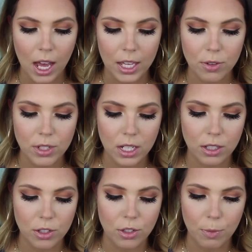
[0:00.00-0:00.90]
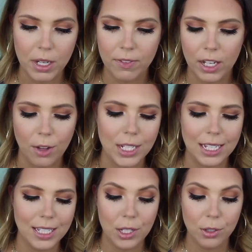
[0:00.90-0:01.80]
I used it in so many videos.
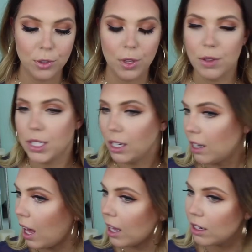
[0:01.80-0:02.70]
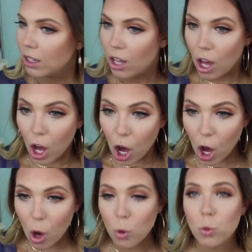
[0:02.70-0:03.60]
I still do use it a lot.
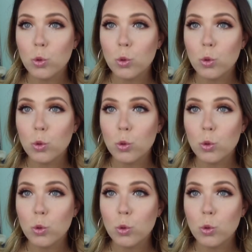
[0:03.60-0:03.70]
Oh,